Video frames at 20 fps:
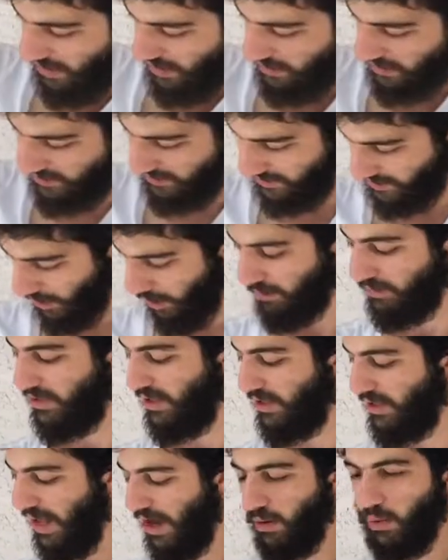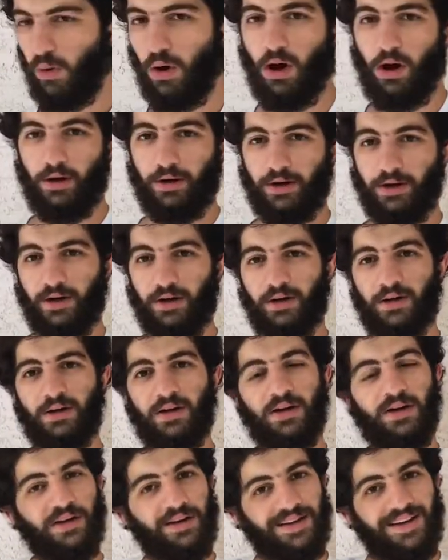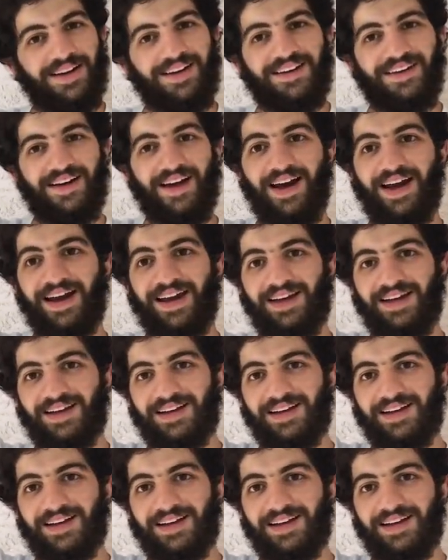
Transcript: be dumped in that water, right?